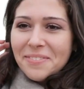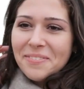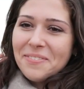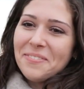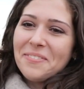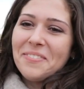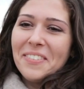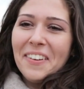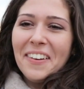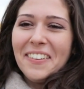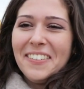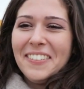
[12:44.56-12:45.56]
This
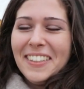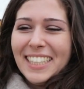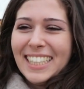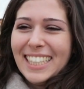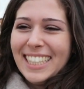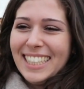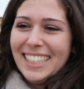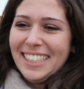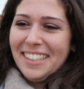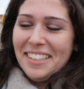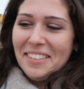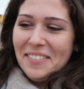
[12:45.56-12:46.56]
oh. princess
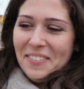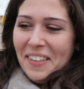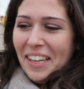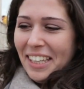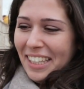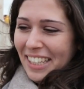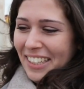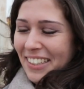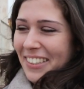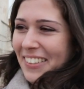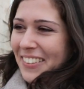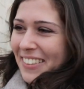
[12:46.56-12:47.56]
dress card Thank for you.
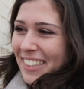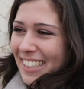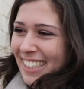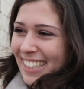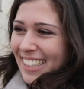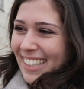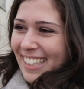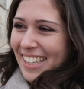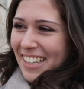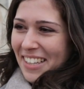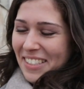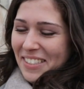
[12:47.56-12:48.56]
all the chosen
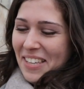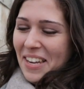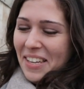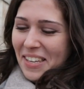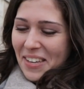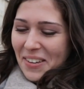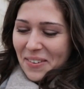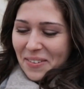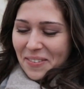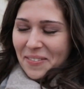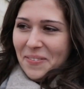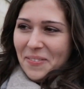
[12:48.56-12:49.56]
ones. Thank and you. This
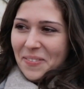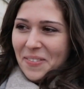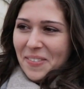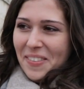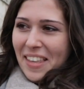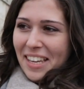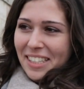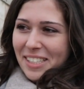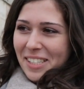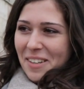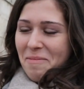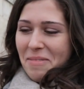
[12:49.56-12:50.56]
one is for you. Thank
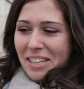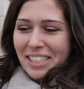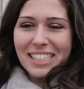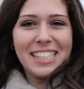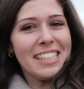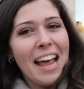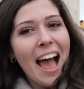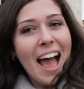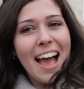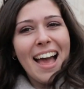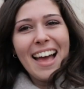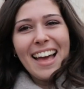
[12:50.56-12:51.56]
you so much. It
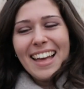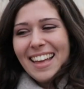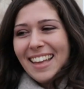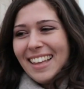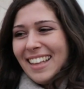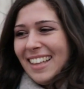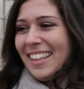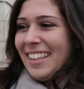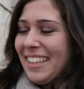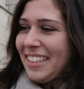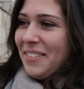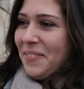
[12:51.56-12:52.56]
also has a
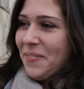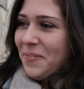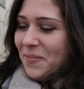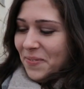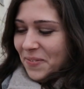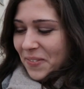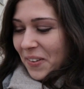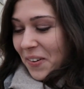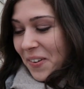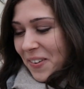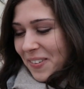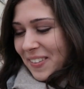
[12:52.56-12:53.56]
quotation regarding
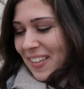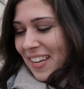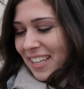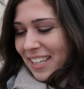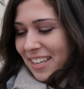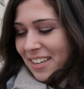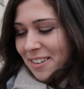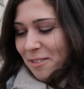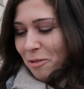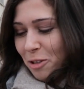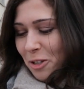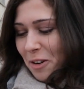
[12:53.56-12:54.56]
women oh, inside. Thank you.
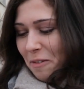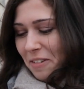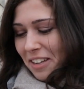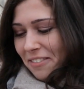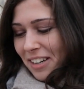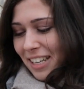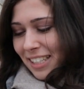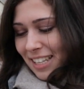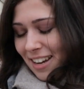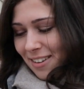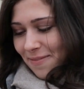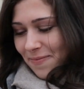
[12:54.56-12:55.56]
Should I be right?
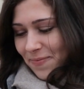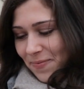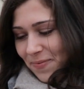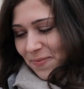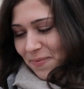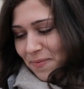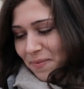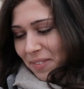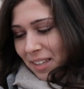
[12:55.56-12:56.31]
If you feel like.